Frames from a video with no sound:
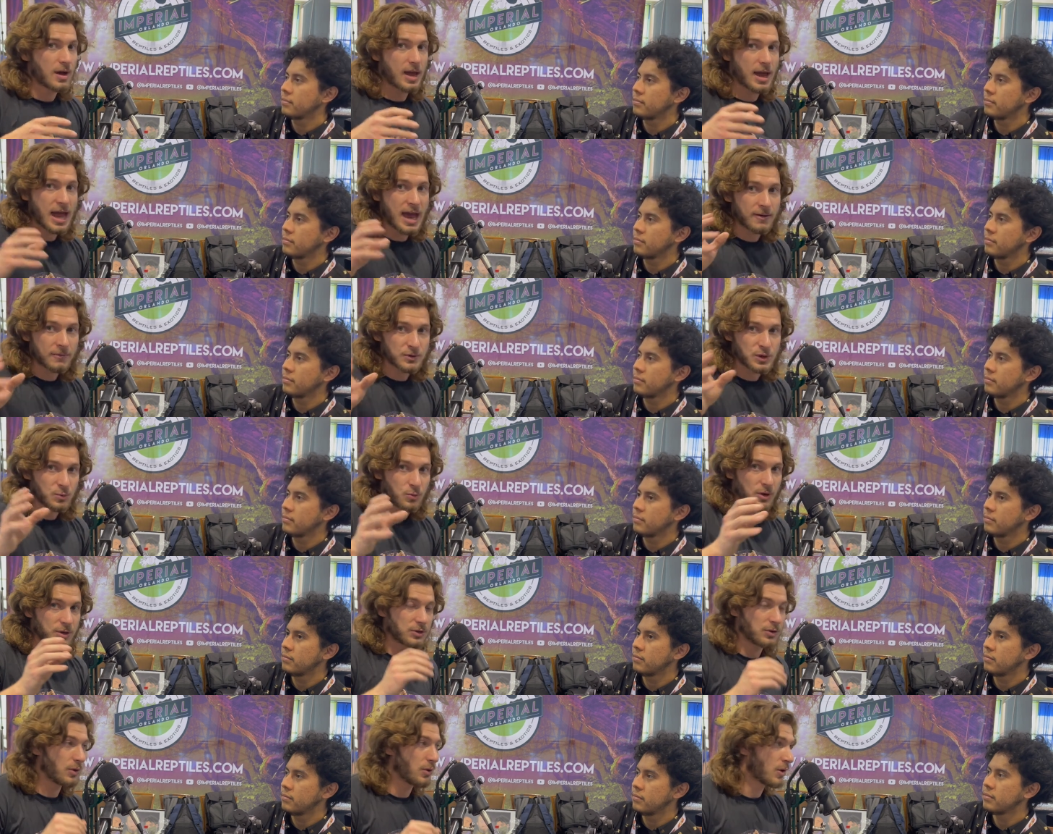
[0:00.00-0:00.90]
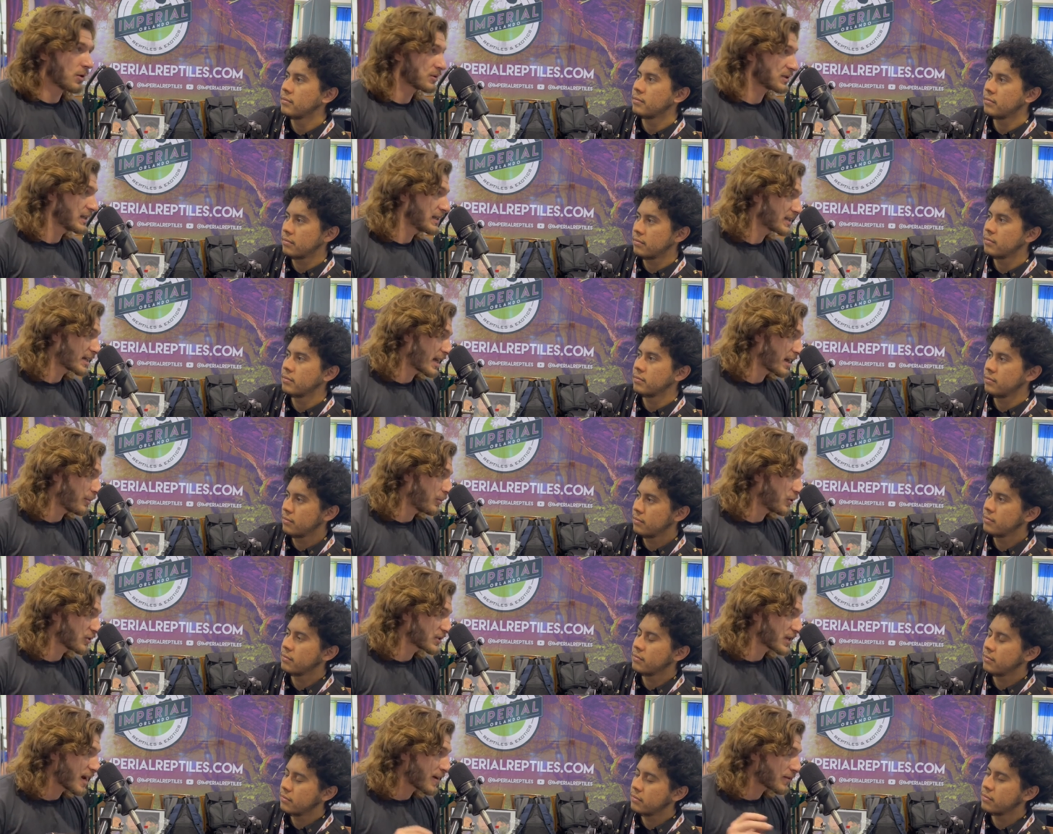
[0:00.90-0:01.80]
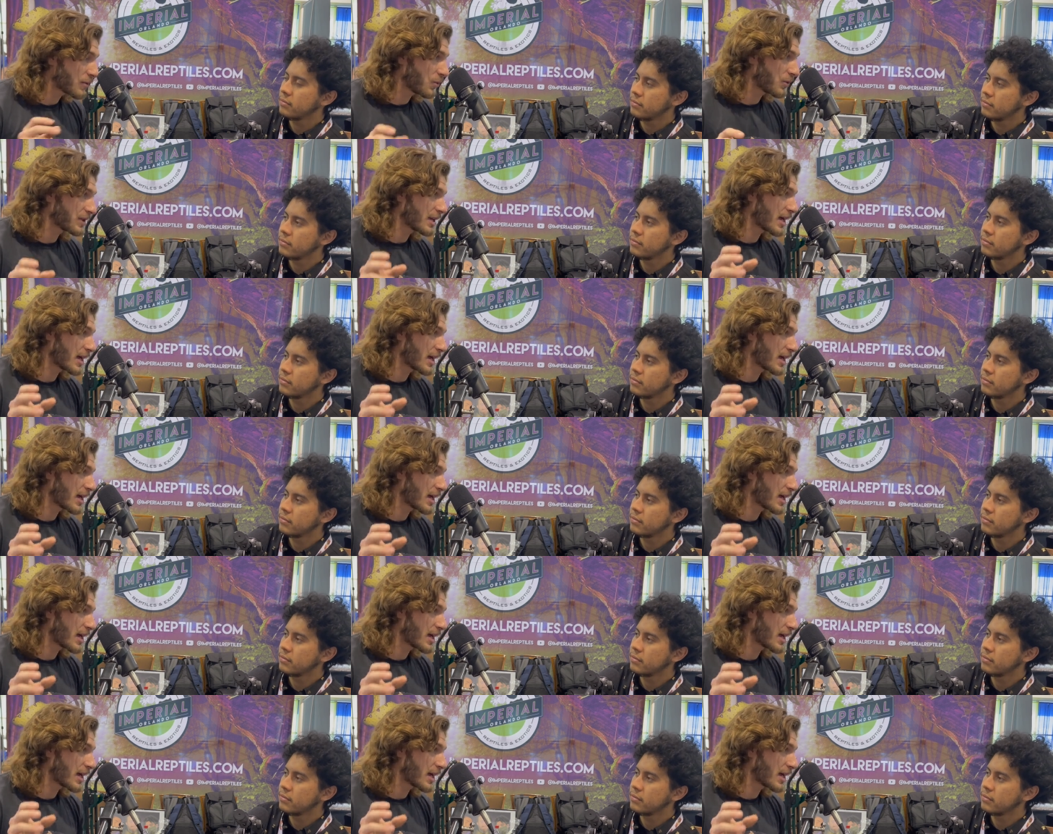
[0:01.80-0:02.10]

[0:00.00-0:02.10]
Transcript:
Speaker 1: everyone who owns these animals, everyone mm.